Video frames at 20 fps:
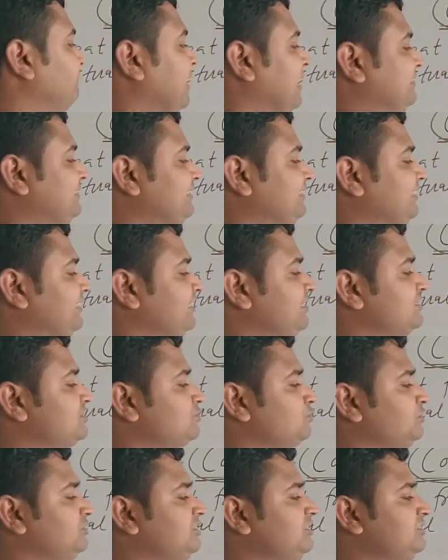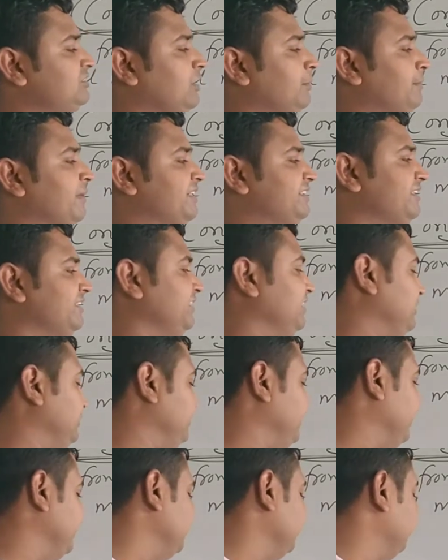particles within the material
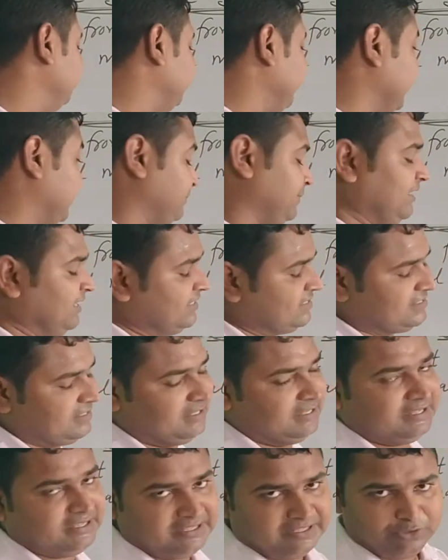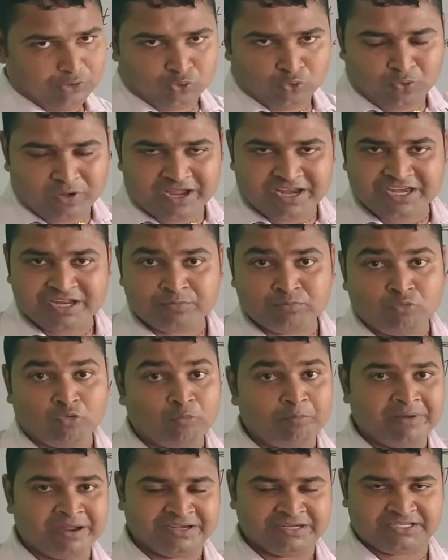medium take place. No any
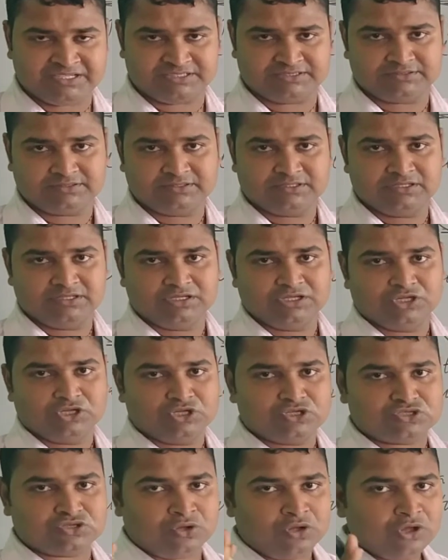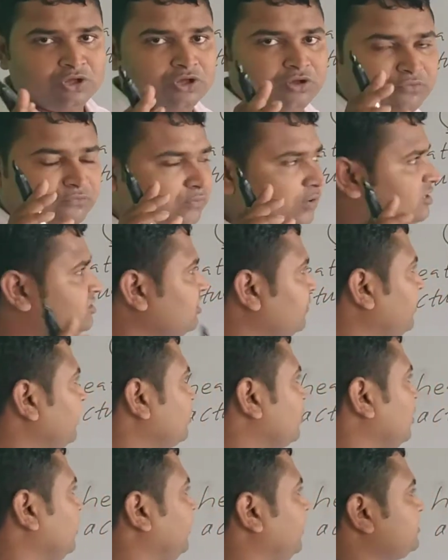movement. So first of all,
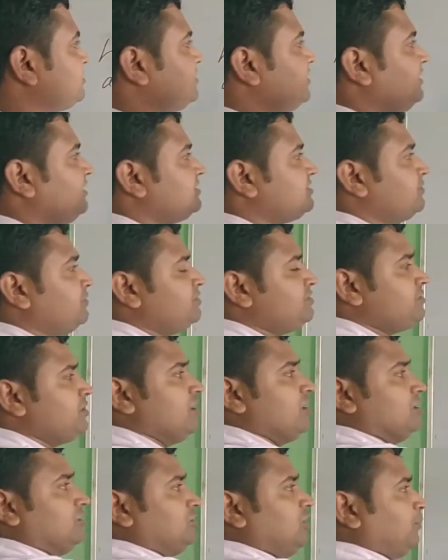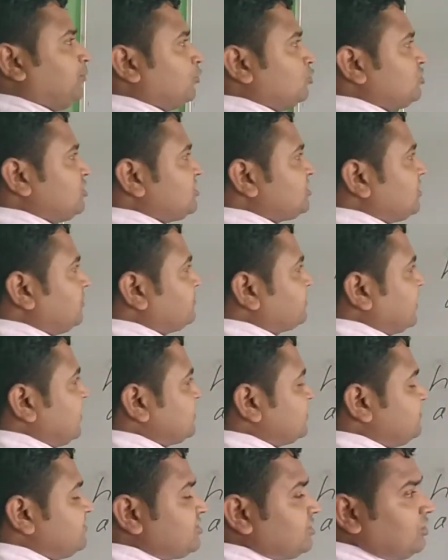conduction is means the process of
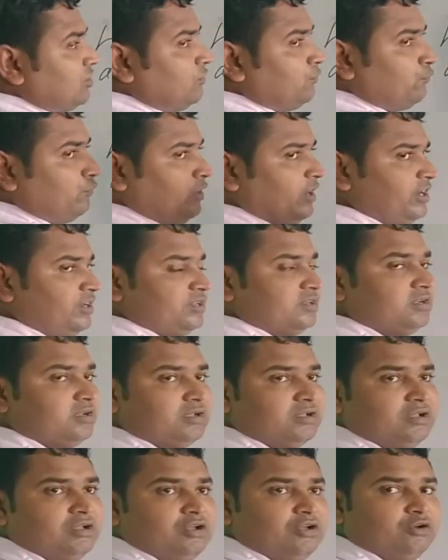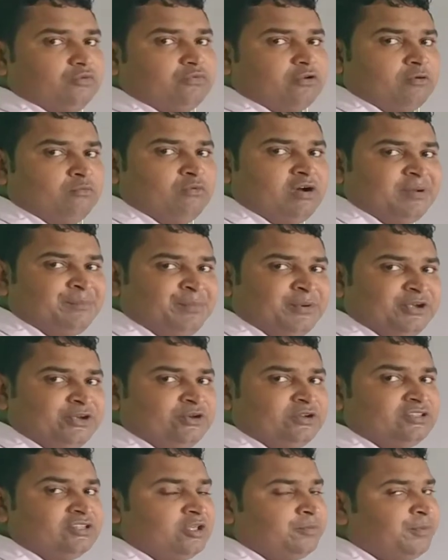transmission of heat from one point
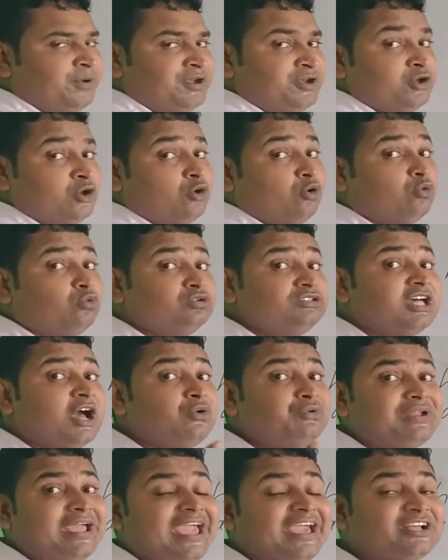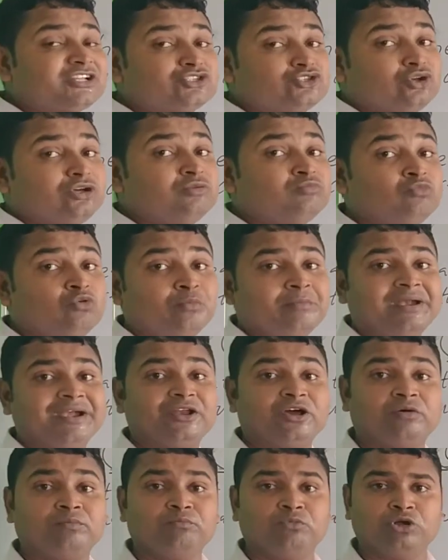to another point without actual movement
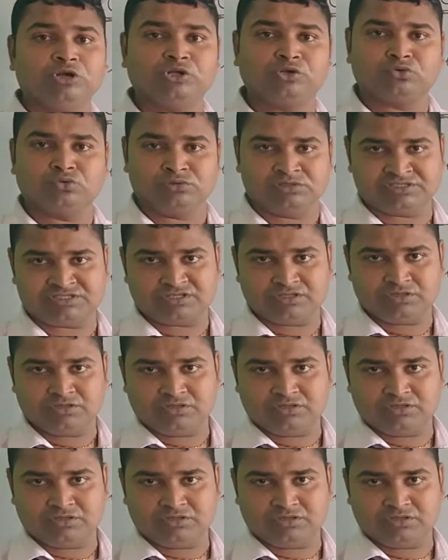of molecules,